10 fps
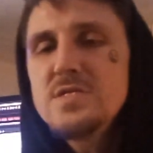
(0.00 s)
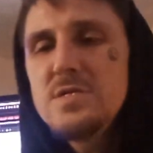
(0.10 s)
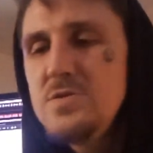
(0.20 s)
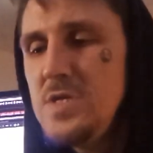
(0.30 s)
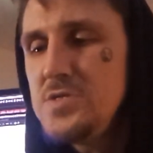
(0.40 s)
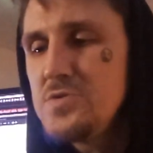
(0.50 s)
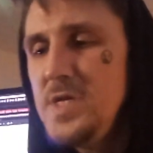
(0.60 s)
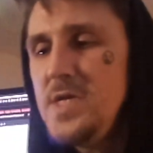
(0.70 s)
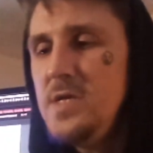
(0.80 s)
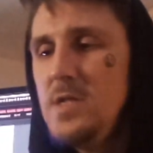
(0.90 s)

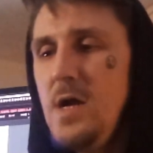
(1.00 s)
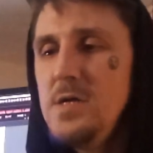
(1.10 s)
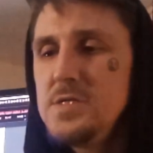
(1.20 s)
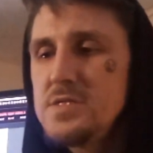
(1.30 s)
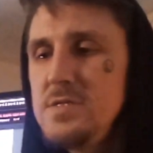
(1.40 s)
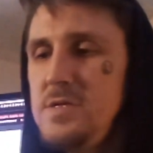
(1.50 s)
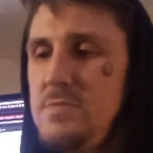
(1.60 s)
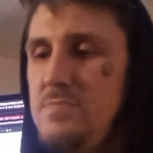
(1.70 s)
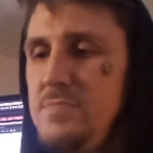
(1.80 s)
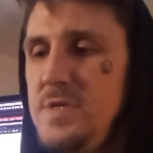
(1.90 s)
intriguing,
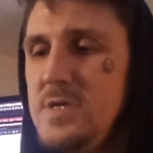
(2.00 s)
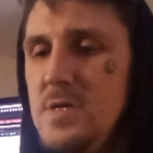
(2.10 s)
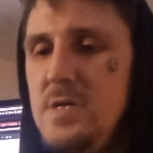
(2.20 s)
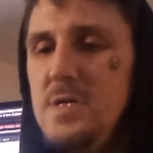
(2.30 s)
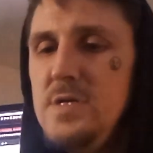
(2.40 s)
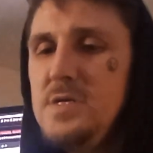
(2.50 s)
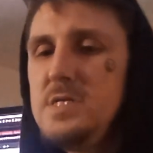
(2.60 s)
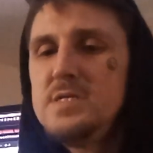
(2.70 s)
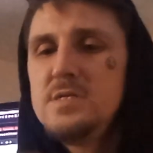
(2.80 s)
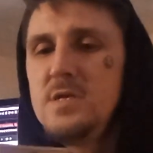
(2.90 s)
honestly,
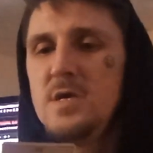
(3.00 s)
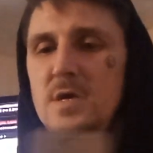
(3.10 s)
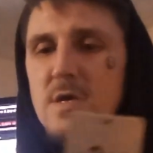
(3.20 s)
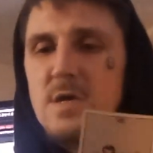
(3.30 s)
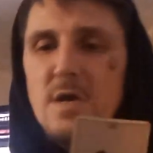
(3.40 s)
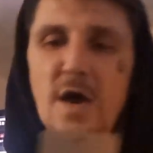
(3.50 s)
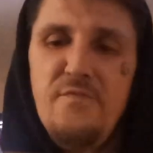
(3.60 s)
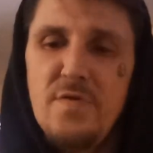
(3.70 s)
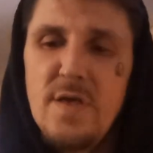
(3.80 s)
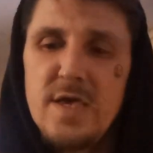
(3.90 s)
because I
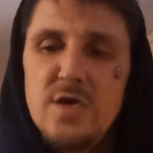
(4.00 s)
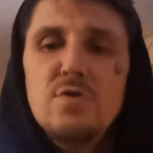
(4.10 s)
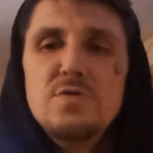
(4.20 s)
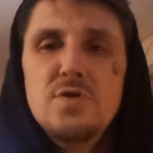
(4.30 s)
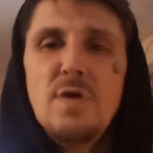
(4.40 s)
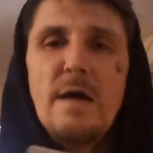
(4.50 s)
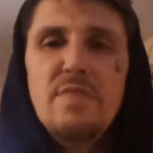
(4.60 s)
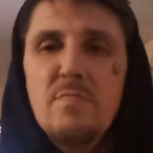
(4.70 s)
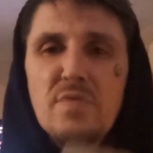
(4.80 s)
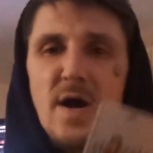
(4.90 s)
feel like you do have
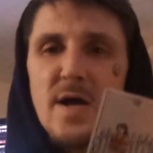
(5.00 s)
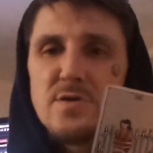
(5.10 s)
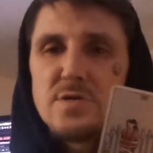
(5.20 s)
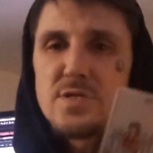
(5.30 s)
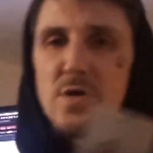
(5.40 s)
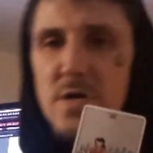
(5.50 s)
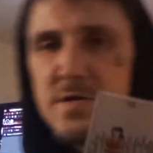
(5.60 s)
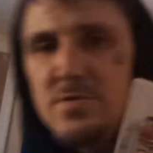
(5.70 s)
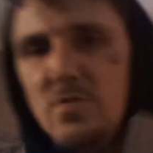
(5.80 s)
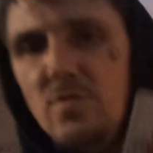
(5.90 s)
the blinders
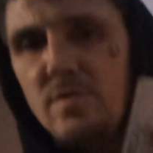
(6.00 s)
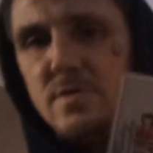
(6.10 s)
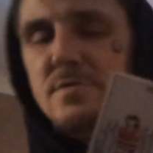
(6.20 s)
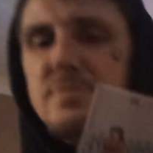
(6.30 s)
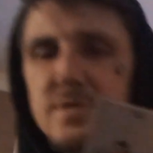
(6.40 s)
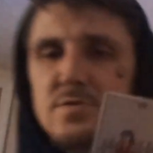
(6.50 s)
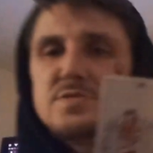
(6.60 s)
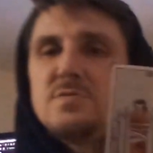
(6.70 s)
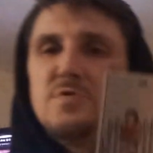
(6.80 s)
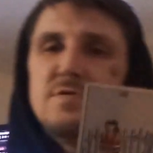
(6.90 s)
on, or,
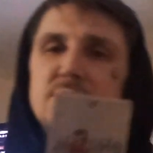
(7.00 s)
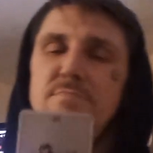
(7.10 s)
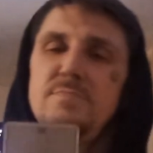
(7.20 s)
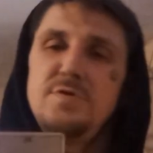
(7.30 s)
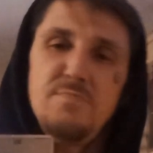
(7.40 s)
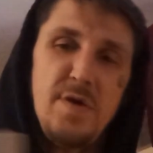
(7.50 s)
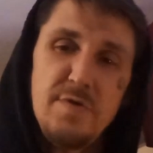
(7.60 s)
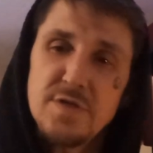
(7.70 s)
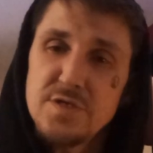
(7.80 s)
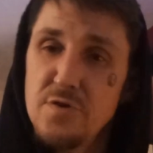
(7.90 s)
someone,
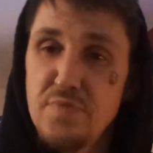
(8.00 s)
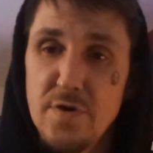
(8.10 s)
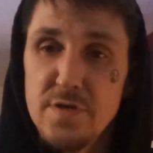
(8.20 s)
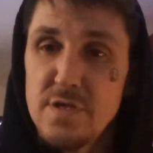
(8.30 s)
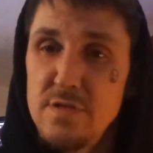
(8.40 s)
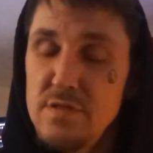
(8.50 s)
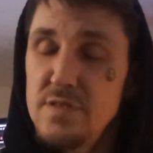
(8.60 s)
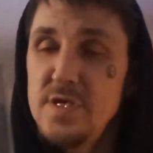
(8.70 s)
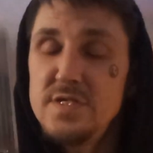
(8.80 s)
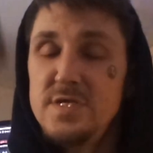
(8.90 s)
maybe it's your person,
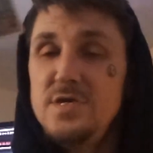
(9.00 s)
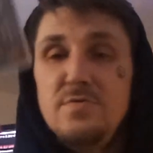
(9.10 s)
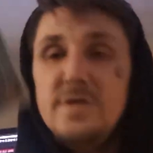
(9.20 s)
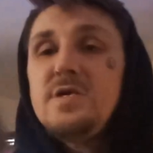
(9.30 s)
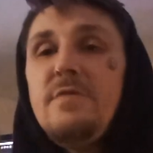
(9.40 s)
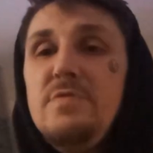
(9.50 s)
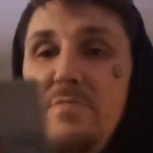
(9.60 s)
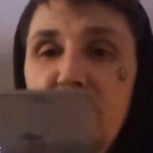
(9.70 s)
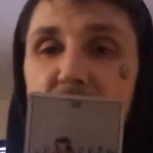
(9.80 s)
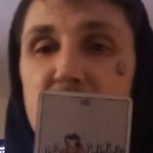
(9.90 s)
they see you as having
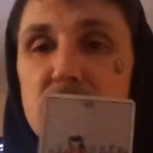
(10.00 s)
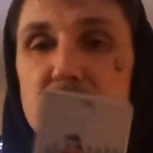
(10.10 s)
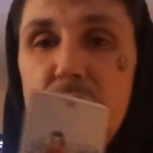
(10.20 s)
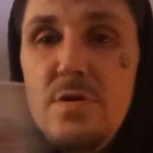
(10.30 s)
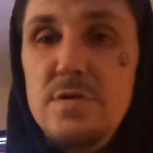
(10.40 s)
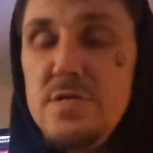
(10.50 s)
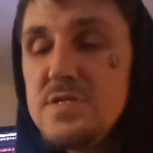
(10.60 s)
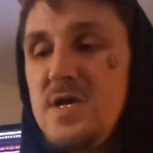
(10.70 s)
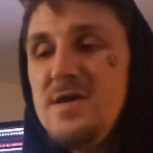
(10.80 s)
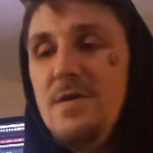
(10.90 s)
the blinders on. It's
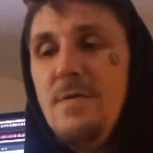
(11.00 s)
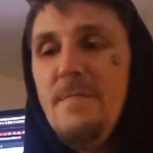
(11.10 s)
like,